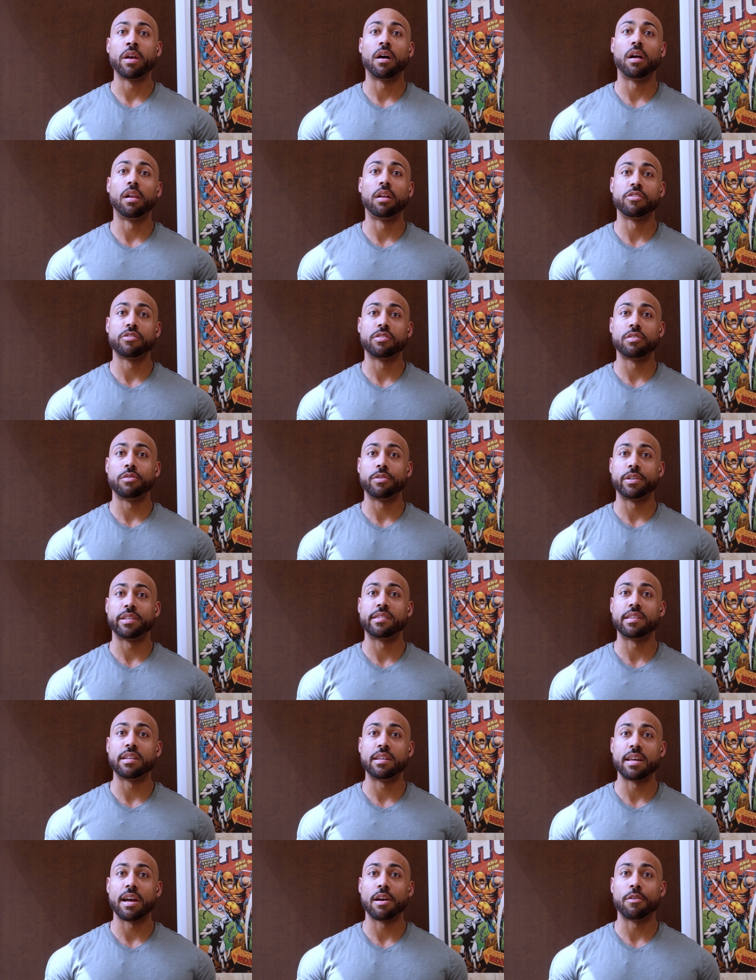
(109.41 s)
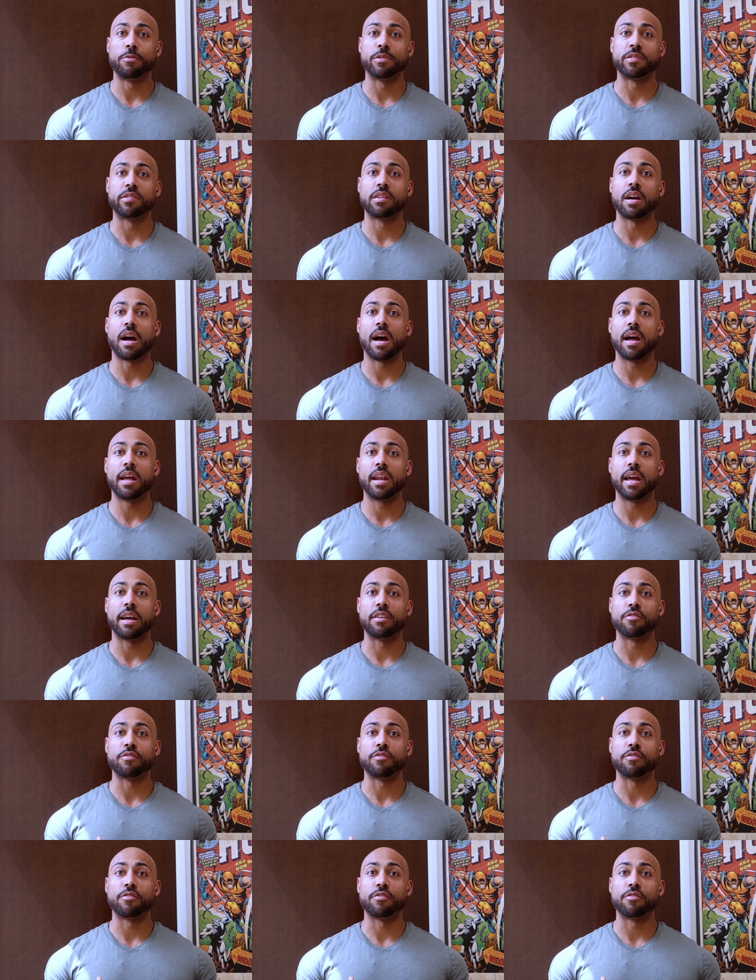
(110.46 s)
I'll also do a sit down with Scott,